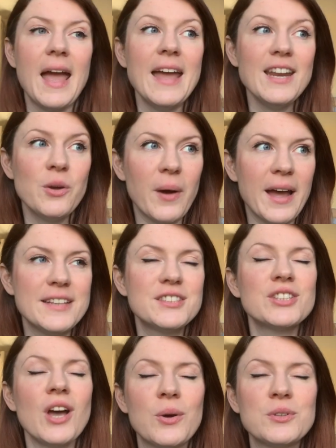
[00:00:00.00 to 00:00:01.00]
Anyway,
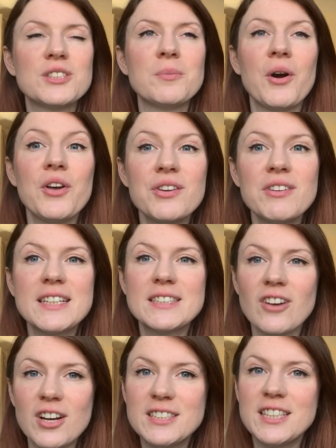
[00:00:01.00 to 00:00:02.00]
so some other
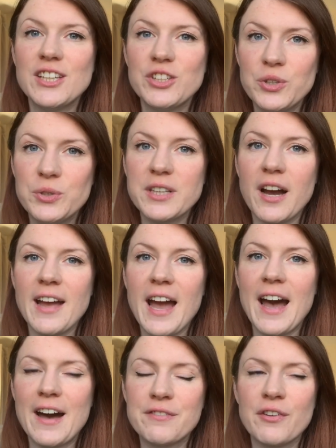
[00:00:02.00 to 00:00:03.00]
exciting news I
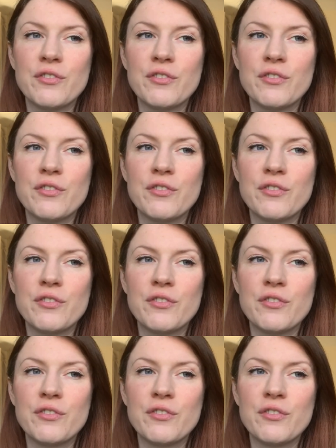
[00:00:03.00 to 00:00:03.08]
have